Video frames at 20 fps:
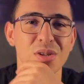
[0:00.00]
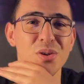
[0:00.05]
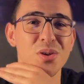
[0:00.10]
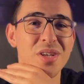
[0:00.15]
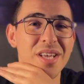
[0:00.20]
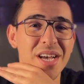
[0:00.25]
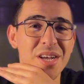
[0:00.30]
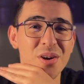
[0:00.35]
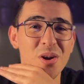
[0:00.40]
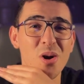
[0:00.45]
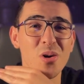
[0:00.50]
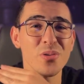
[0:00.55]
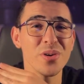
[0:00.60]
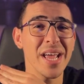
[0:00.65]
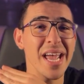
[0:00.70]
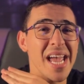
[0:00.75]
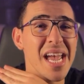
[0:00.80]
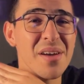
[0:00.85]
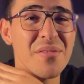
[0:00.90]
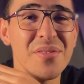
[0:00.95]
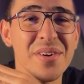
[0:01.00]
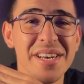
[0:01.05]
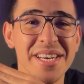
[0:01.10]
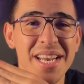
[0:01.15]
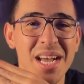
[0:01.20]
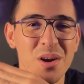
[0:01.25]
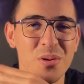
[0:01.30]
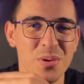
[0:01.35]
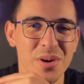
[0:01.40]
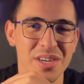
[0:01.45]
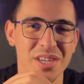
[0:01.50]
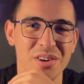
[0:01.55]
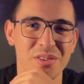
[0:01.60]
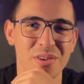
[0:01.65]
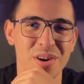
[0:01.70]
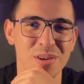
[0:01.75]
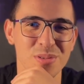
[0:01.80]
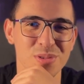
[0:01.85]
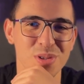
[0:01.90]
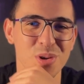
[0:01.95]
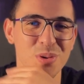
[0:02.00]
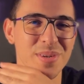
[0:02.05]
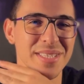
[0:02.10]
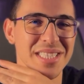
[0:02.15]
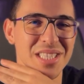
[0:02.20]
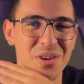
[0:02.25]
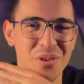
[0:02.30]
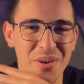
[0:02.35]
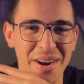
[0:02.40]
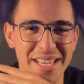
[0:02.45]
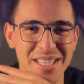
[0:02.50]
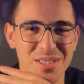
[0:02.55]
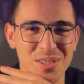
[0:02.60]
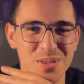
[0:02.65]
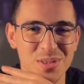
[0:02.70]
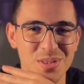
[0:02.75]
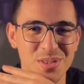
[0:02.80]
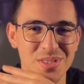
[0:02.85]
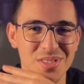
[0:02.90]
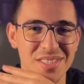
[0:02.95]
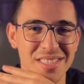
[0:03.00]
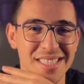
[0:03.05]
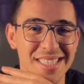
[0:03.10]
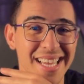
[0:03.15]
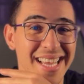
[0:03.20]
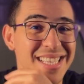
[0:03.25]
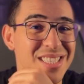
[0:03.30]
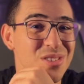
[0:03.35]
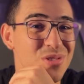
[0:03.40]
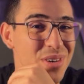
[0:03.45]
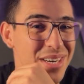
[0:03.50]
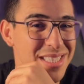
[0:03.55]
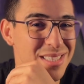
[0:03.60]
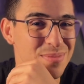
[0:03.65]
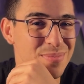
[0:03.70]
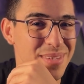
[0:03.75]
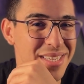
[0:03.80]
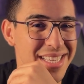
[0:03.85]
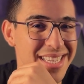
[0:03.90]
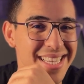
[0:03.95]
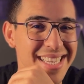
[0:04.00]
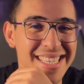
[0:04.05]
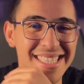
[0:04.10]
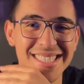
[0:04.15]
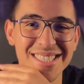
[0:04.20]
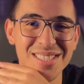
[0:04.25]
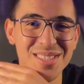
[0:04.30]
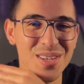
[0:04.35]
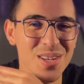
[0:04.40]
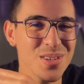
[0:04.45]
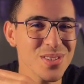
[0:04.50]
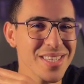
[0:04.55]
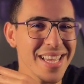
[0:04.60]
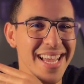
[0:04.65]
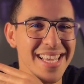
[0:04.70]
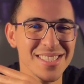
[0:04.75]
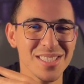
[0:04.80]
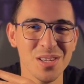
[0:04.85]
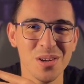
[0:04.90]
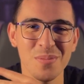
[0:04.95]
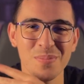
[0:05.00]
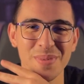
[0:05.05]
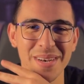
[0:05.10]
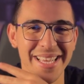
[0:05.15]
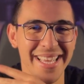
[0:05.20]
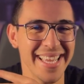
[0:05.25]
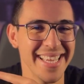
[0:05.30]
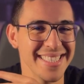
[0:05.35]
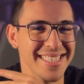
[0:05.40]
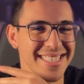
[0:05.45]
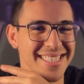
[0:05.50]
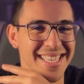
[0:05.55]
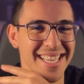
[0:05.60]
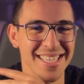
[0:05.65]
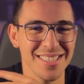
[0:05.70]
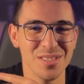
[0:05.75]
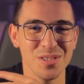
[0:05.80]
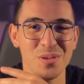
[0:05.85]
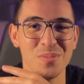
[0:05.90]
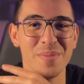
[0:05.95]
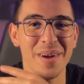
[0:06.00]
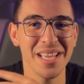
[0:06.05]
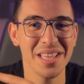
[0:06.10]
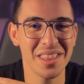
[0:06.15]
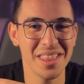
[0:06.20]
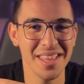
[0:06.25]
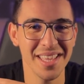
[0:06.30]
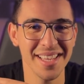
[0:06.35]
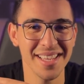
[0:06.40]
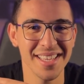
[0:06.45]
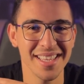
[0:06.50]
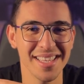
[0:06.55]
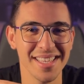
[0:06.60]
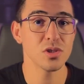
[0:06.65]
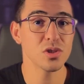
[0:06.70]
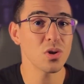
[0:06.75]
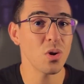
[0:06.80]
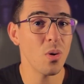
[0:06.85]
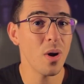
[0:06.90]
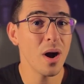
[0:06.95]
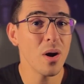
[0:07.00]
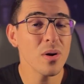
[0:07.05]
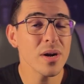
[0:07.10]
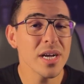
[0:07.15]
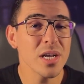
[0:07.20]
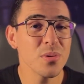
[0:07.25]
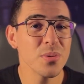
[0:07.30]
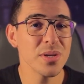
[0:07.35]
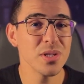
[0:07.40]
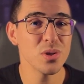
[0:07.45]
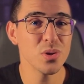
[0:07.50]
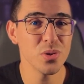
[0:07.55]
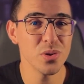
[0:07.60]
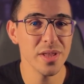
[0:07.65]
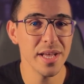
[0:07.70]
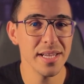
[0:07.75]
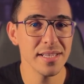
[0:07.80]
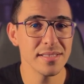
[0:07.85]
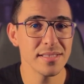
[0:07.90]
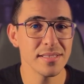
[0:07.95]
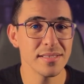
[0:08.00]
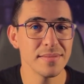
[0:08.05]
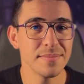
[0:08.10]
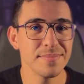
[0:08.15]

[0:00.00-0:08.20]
You can own every network around you with the right tools. And trust me, it's not as complicated as you might think. So how can we do that?